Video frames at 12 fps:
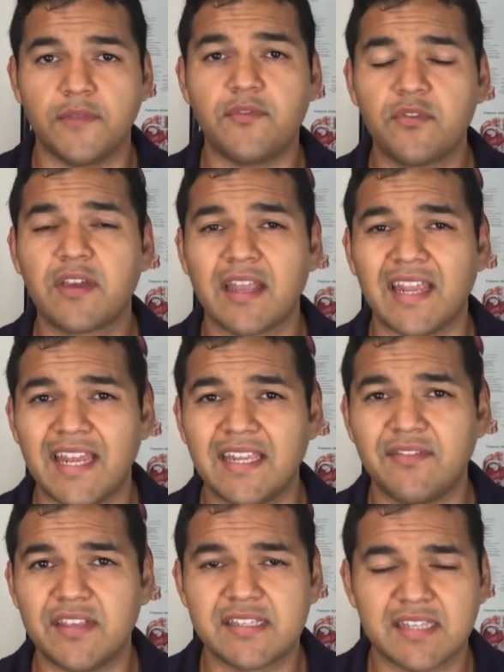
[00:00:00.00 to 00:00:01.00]
Well, if you've got any
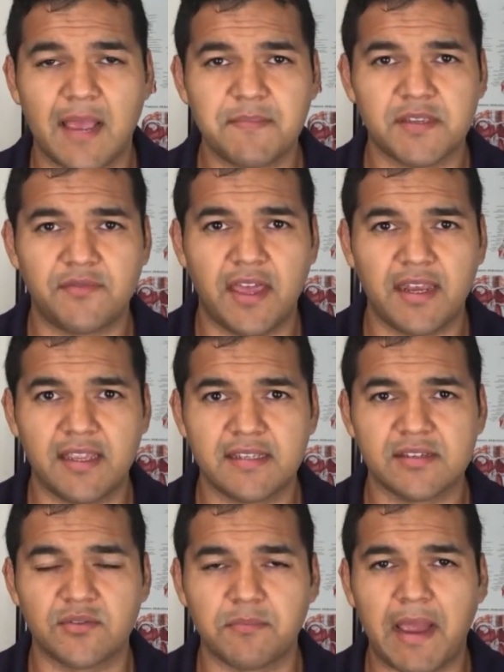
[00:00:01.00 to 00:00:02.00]
of these types of
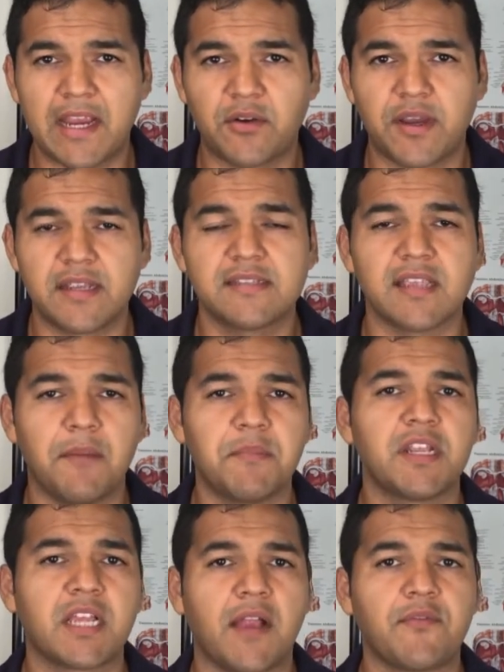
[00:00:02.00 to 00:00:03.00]
headaches or migraines, I'm going
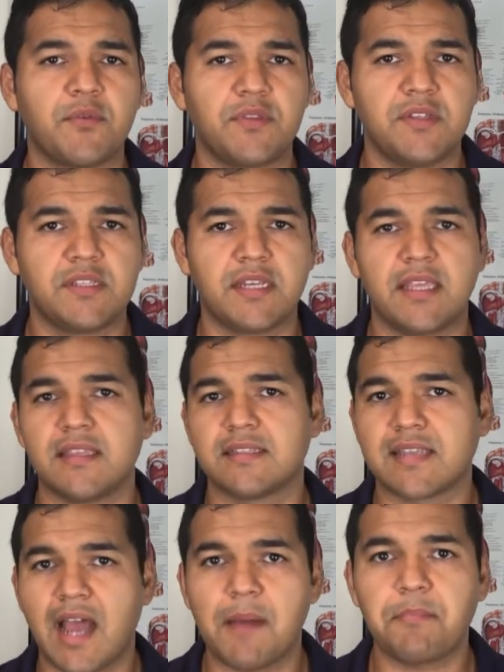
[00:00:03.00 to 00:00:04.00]
to cover with you today the
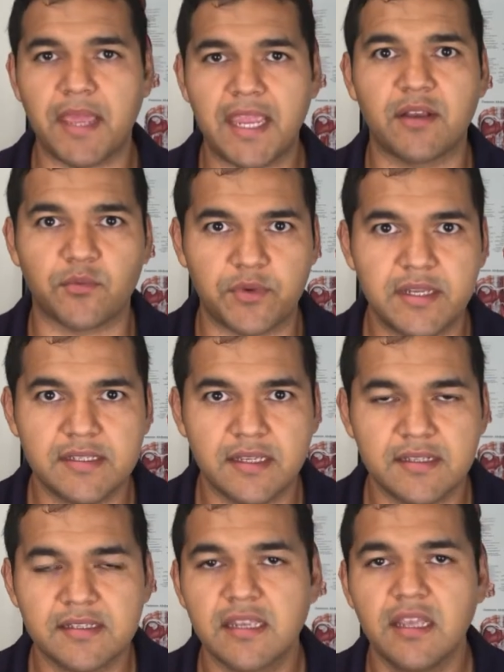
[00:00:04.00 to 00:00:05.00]
top eight
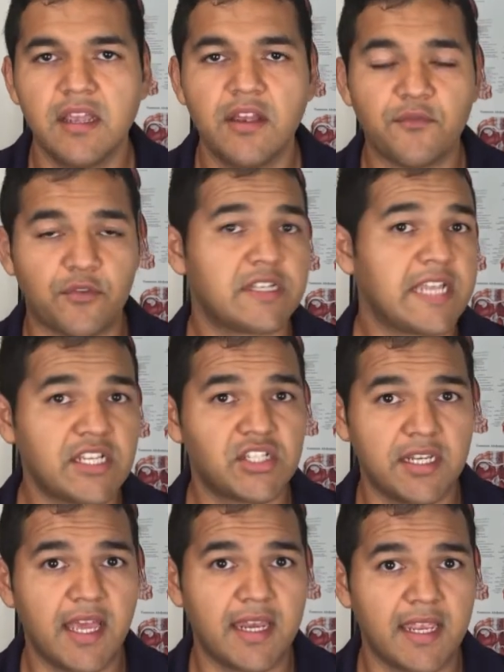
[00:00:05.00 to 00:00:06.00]
reasons for
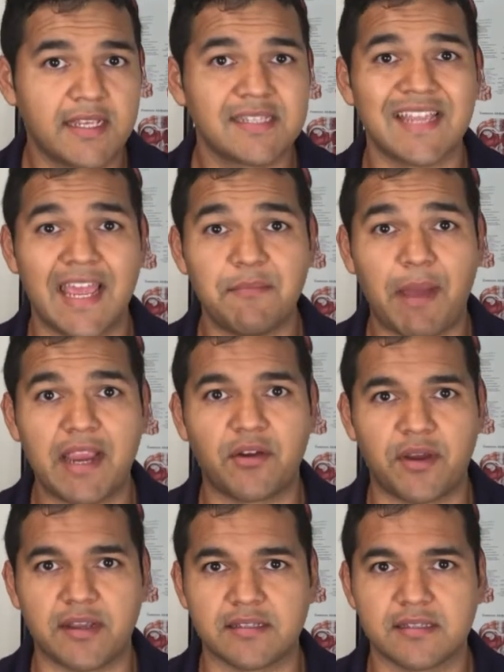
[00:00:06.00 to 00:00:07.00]
tension headaches and
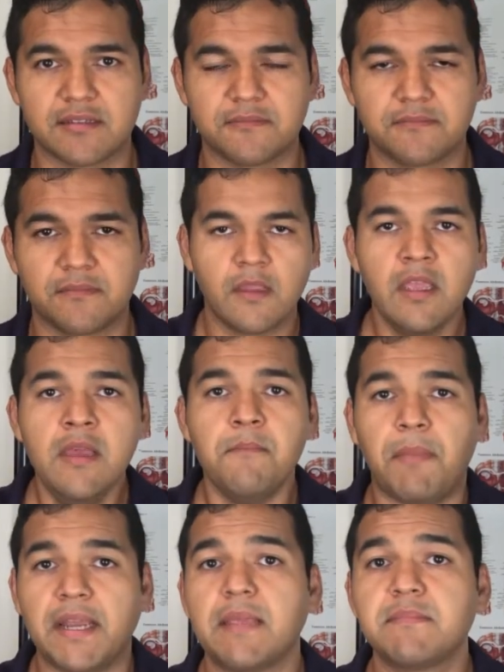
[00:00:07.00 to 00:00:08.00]
migraines.
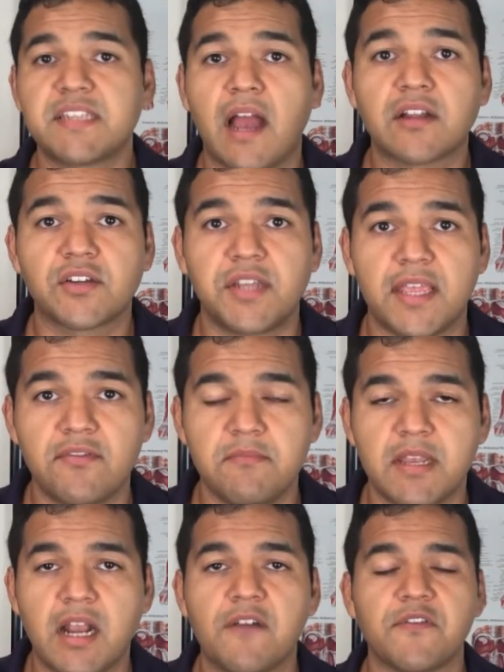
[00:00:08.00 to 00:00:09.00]
My name is Dr. David
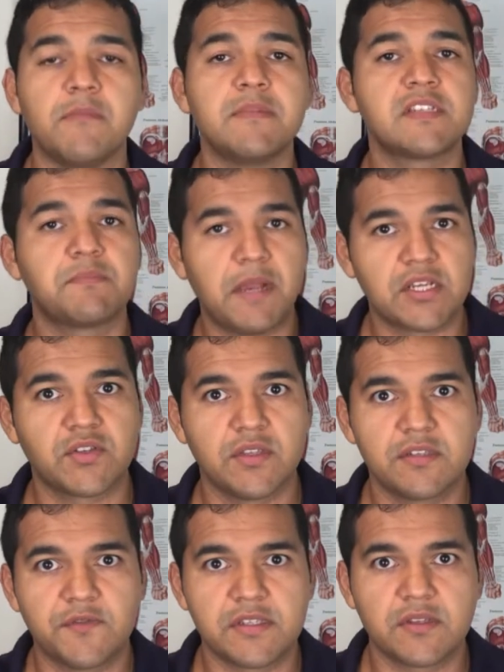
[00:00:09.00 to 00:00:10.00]
Midoff. I'm a
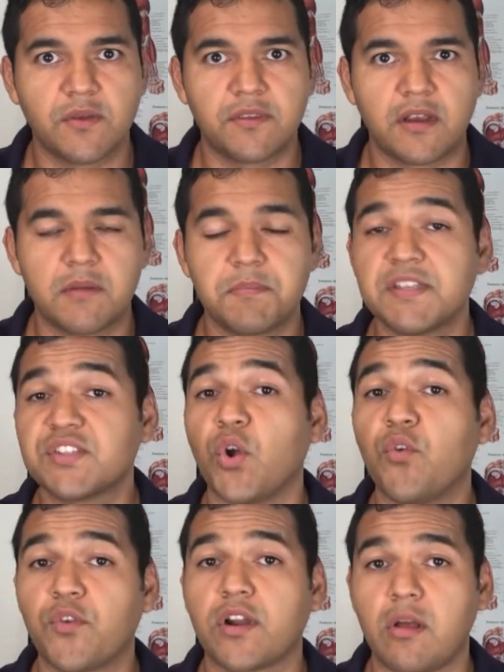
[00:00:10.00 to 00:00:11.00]
specialist physical therapist
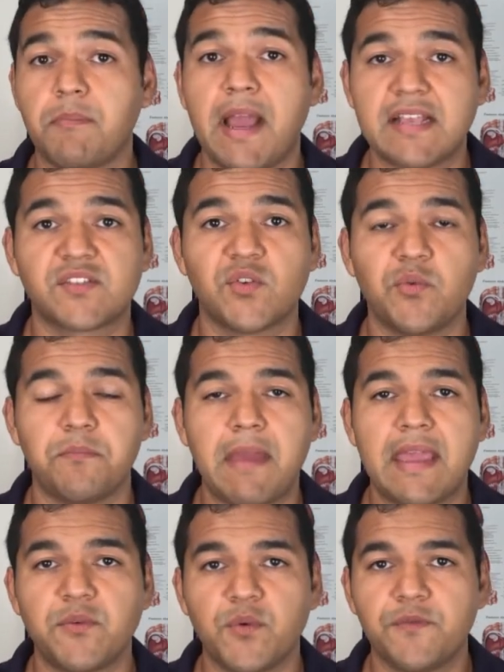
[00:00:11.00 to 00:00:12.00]
over at El Paso
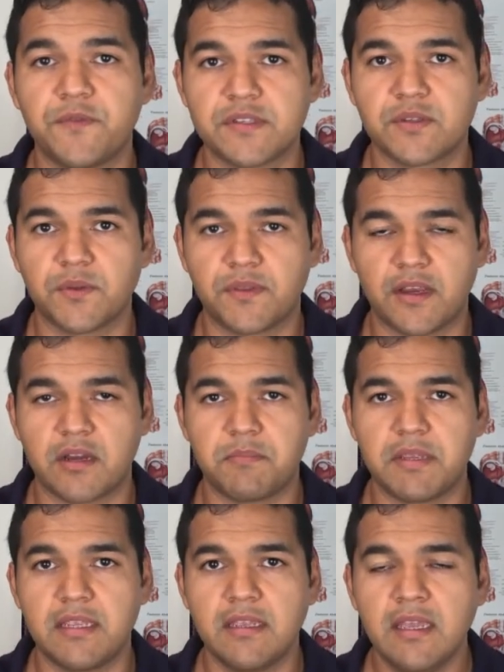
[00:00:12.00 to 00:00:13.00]
Manual Physical
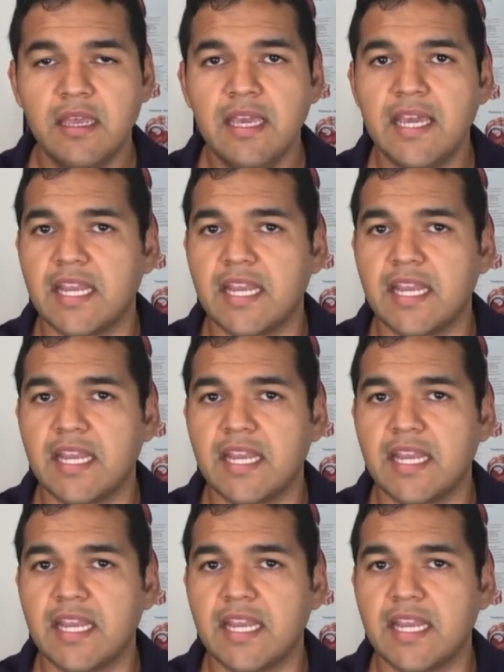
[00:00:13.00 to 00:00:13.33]
Therapy,